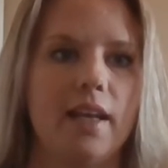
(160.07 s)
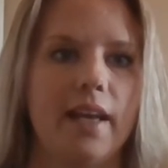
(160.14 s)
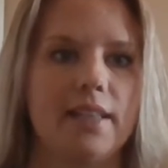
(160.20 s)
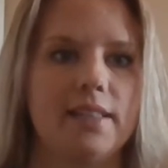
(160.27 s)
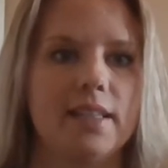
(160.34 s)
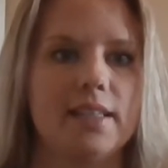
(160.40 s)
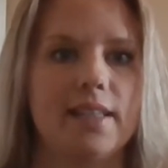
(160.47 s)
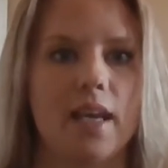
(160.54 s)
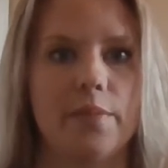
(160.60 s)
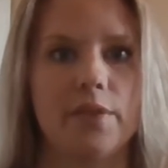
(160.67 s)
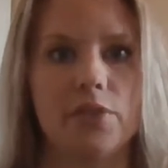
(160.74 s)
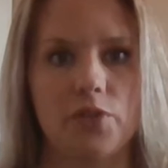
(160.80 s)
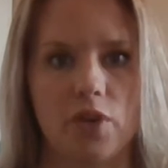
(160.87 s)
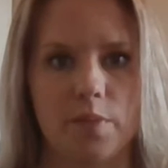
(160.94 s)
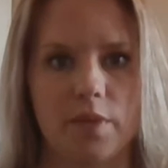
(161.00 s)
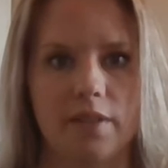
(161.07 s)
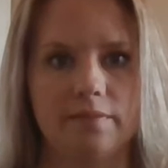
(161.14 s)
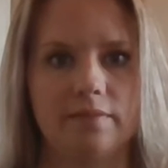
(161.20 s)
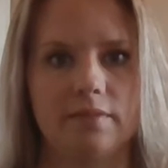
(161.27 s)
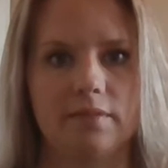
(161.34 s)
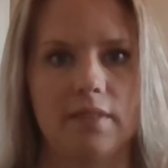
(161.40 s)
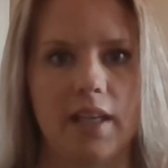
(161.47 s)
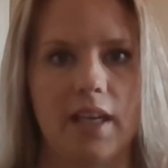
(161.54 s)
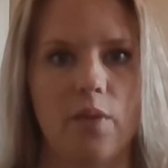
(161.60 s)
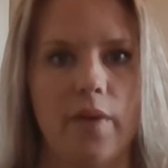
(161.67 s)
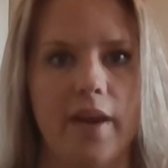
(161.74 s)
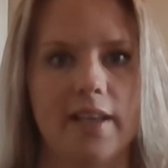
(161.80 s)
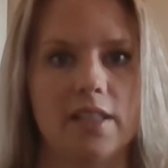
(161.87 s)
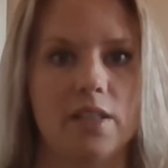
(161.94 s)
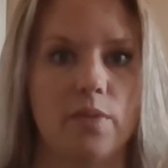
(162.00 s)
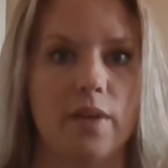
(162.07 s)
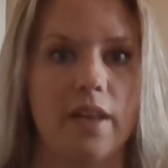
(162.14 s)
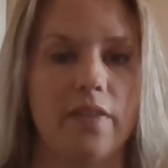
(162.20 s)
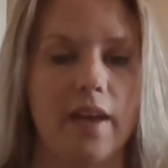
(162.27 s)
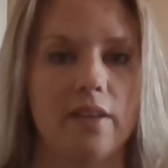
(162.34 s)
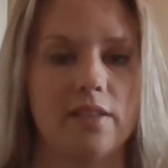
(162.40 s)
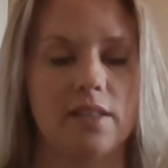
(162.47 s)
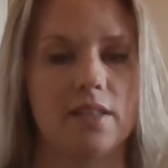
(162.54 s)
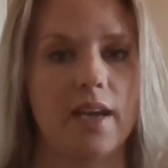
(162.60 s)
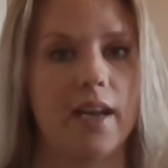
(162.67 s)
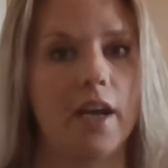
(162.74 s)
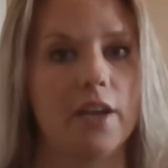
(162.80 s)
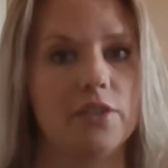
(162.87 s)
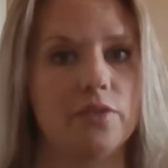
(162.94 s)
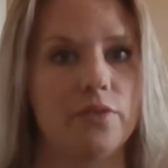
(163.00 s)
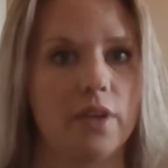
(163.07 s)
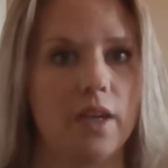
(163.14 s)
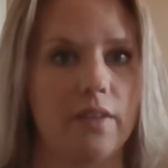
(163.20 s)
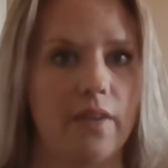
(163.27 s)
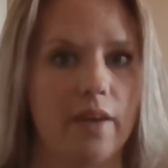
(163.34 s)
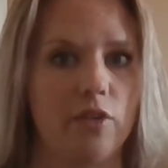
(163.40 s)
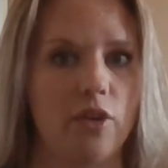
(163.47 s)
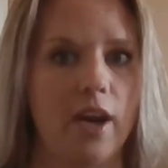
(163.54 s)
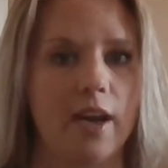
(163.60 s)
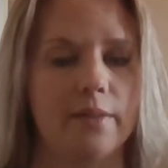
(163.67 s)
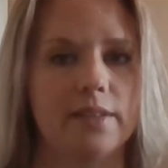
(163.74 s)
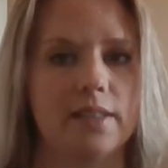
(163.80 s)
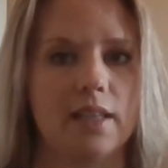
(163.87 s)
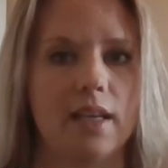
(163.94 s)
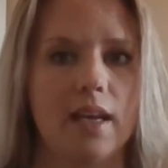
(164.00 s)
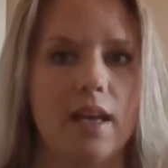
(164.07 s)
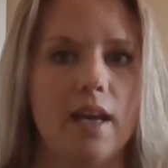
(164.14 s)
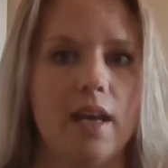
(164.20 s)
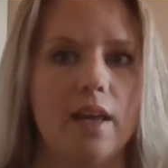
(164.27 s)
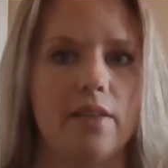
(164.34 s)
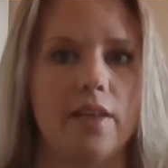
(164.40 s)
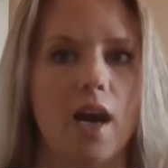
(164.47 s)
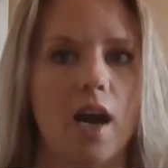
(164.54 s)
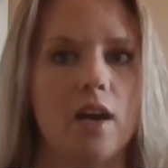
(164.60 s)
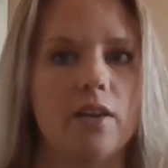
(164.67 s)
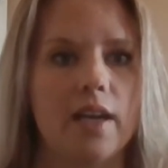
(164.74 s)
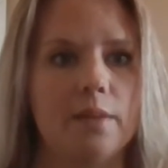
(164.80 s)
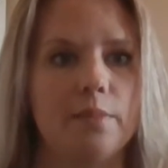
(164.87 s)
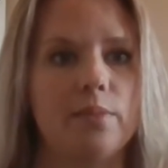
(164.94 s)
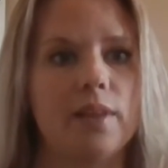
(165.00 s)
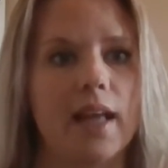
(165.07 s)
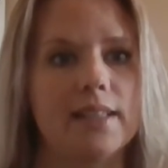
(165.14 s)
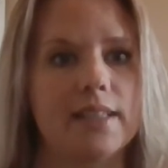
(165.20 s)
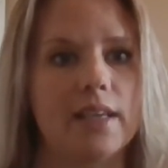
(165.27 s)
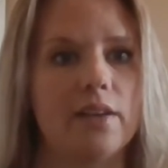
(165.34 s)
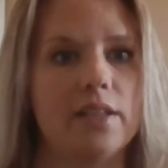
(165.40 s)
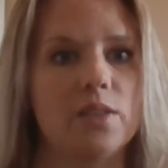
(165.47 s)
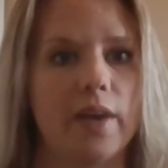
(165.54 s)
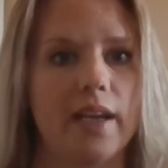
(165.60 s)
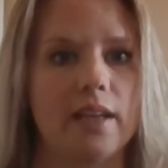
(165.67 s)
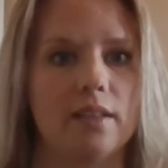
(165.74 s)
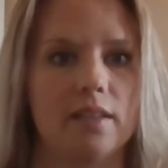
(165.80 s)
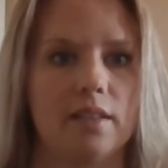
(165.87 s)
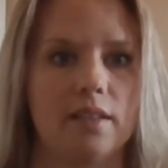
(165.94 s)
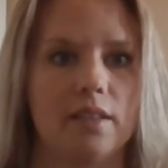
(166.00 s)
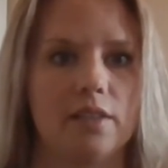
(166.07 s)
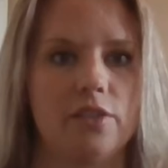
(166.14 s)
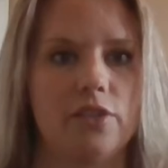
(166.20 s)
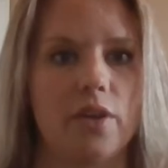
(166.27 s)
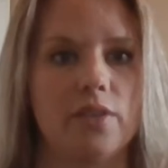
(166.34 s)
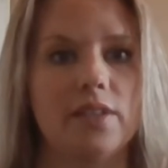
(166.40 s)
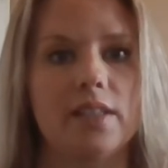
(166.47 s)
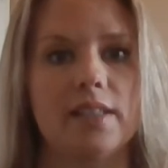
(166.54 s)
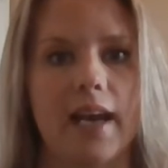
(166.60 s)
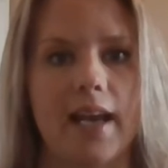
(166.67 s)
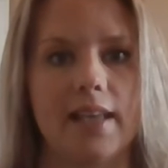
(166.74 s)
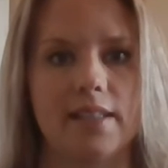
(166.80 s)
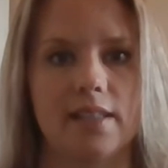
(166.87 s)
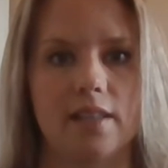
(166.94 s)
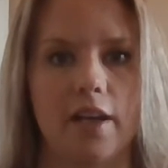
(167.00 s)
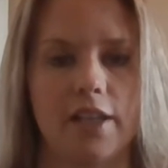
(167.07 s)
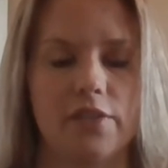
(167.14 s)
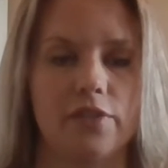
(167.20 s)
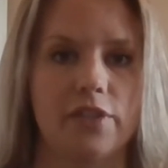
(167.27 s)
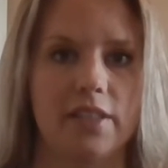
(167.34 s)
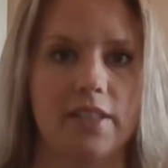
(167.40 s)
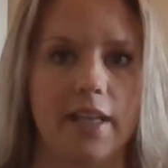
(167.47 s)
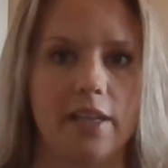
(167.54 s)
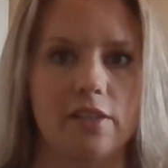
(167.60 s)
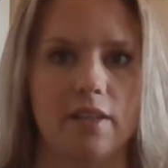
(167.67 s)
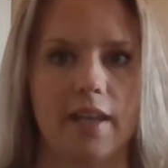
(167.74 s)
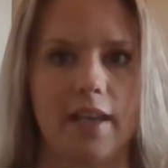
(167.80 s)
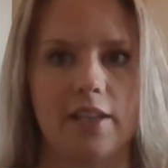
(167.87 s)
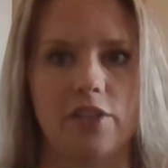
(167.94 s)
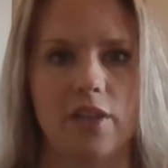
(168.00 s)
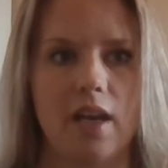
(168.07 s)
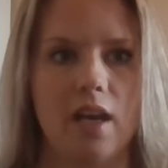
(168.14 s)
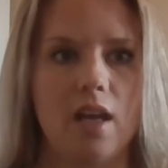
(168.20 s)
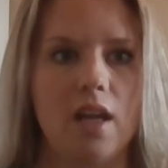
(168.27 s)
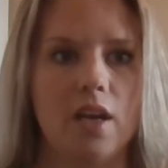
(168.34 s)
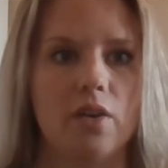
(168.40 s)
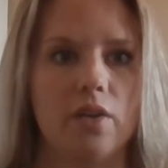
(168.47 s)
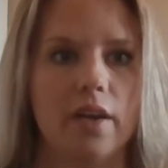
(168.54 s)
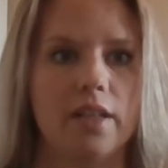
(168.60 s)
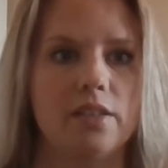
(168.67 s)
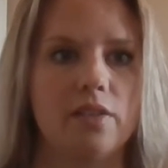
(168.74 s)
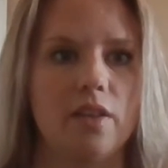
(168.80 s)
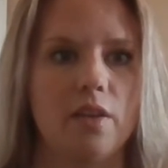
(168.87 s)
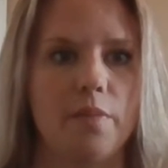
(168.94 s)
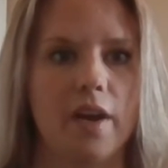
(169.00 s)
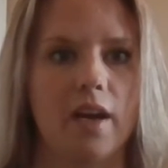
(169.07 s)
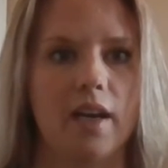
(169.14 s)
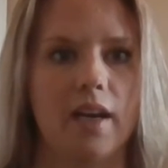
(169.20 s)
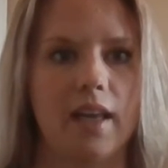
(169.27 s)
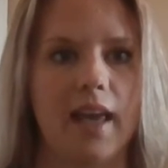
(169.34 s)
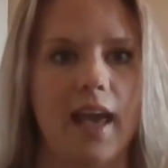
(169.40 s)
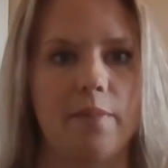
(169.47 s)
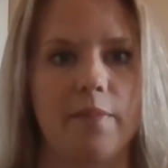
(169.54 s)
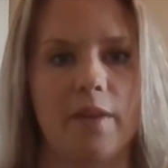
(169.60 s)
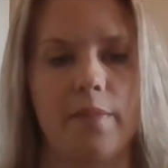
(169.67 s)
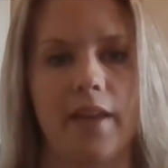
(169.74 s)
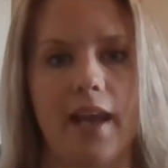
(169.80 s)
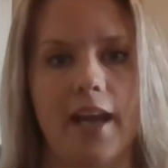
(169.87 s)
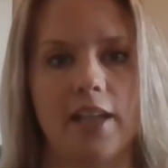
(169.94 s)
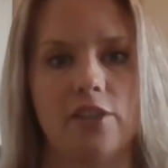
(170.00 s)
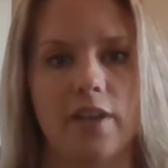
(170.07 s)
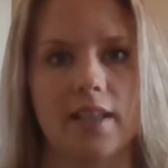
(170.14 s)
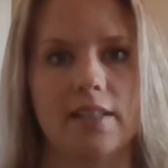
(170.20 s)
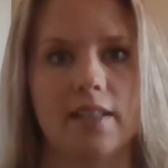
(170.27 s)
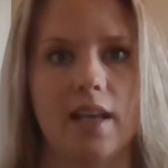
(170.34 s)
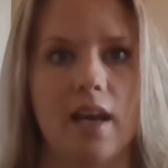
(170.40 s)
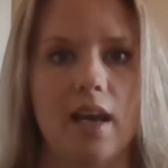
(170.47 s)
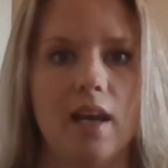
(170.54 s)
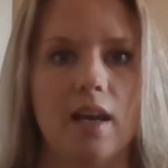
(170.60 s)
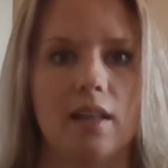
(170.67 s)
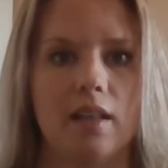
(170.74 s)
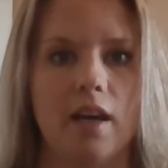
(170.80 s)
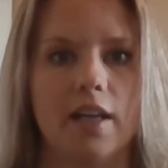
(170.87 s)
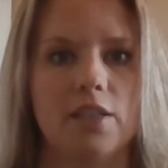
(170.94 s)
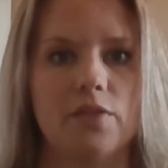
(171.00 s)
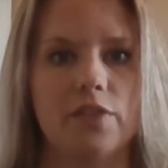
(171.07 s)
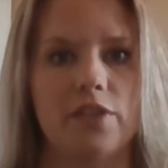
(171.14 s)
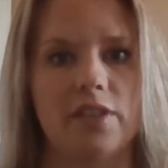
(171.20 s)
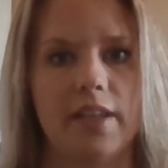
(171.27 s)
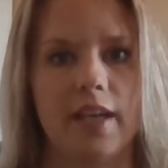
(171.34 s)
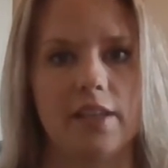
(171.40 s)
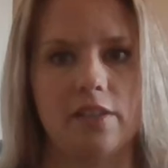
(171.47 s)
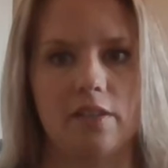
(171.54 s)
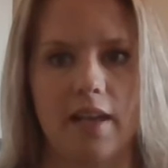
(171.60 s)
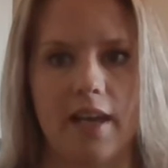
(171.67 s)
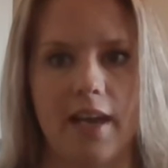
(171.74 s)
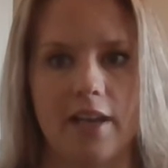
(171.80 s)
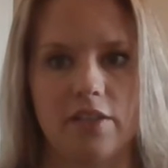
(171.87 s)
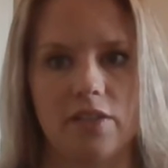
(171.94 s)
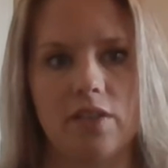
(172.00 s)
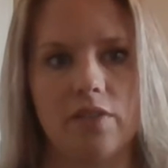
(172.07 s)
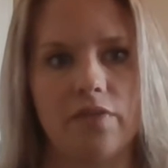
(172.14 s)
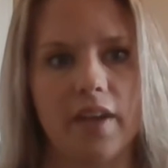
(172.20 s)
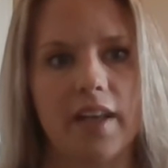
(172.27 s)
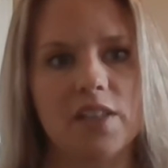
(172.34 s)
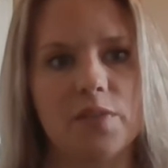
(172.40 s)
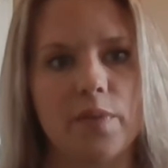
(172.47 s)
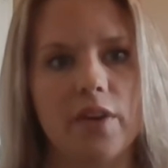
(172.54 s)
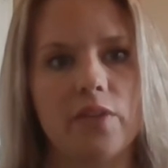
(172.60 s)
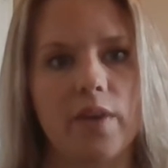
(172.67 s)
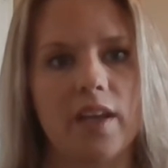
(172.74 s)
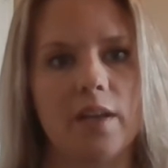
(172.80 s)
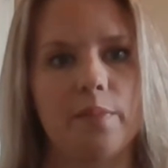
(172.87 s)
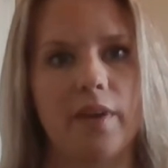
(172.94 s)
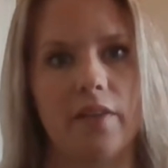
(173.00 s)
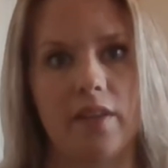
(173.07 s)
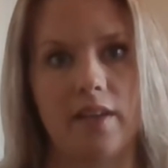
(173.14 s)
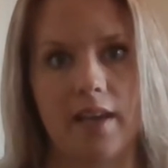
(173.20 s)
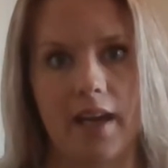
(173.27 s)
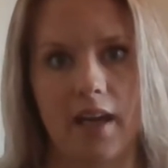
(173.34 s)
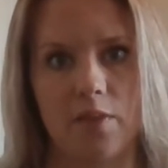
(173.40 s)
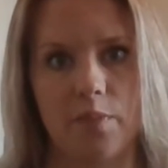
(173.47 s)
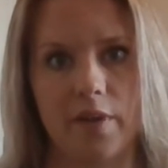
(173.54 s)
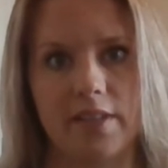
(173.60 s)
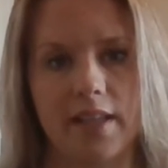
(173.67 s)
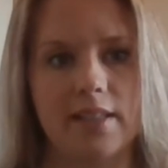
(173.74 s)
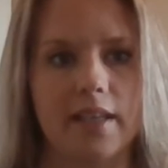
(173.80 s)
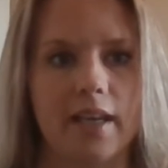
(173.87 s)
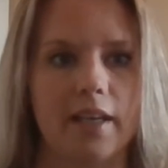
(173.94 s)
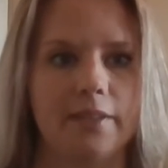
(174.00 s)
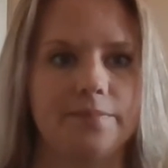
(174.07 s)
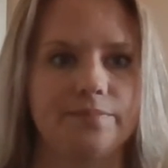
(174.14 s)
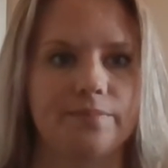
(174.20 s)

His exam is normal, and he weighs 3,945 grams. The RN plots out his weight and shows the size is large for gestational age. According to the American Academy of Pediatrics, large for gestational age is defined as birth weight above the 90th percentile.